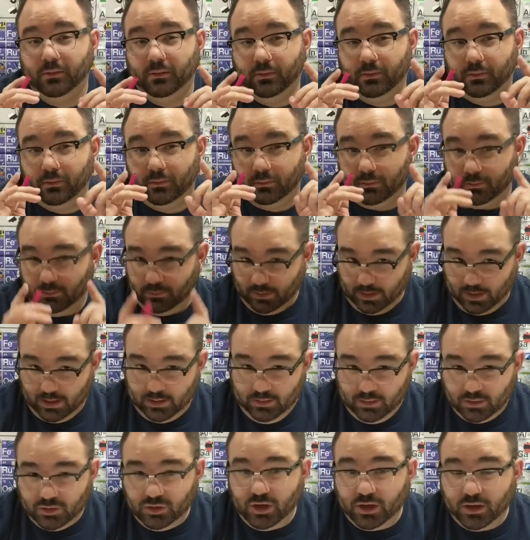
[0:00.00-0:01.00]
this is something
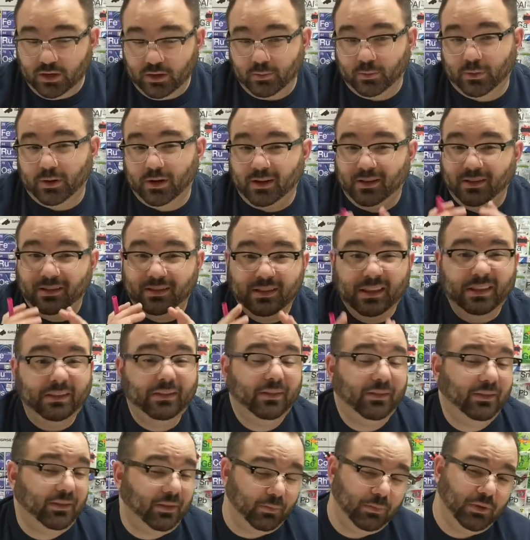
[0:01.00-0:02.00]
you guys are going to be able to do
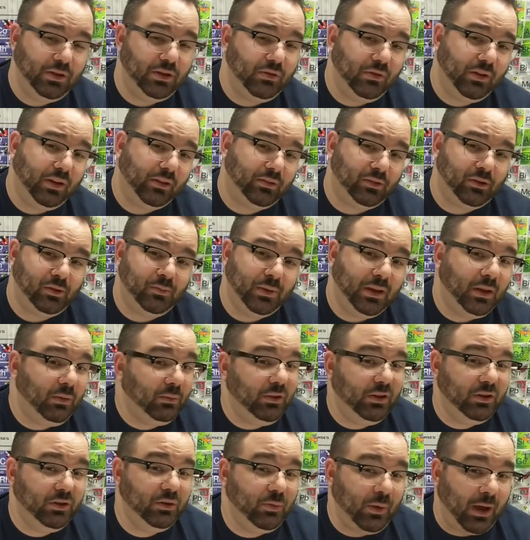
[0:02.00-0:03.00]
at home and
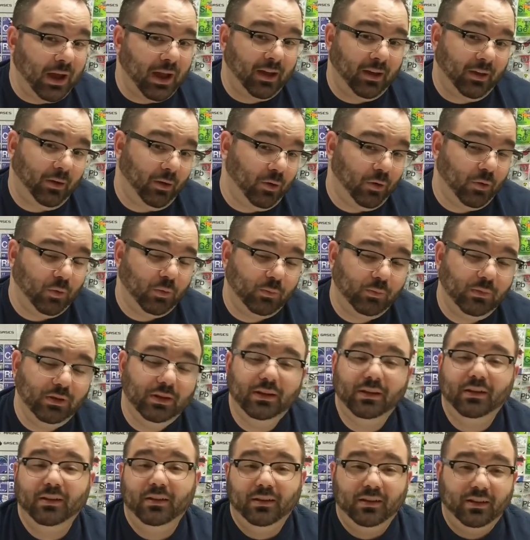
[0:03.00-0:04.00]
have a lot of fun
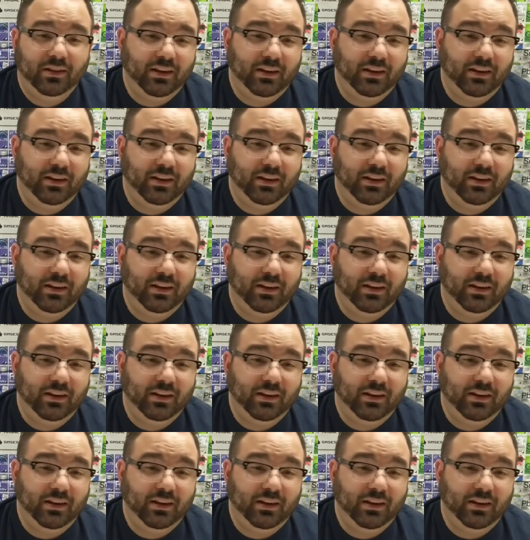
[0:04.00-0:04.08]
with.